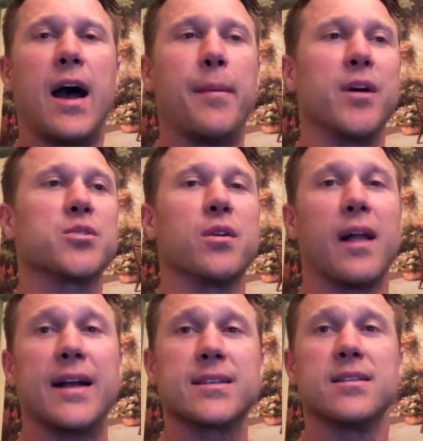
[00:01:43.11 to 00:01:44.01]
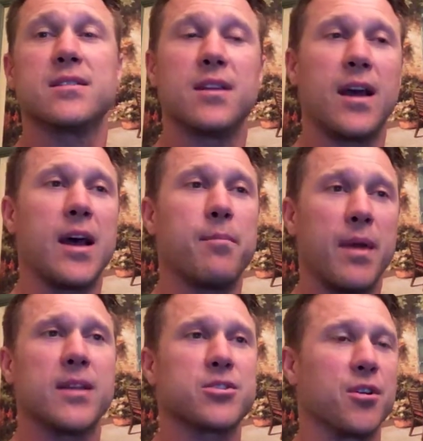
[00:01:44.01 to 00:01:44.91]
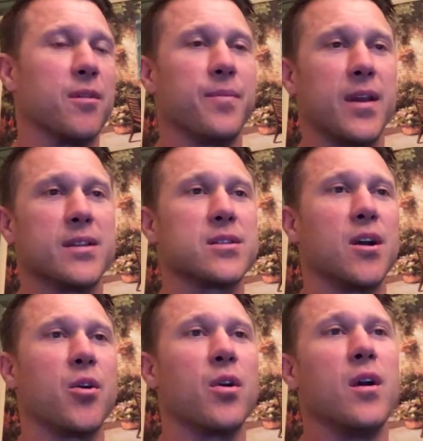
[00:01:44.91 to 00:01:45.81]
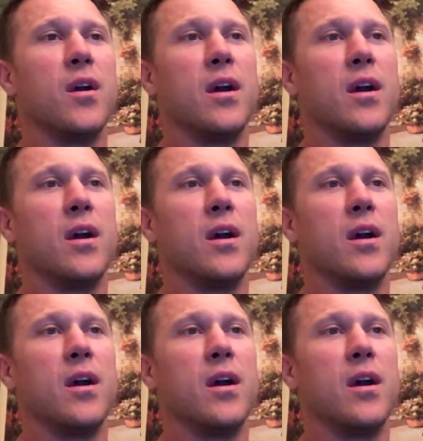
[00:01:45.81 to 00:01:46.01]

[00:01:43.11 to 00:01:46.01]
I'm also a licensed minister, and so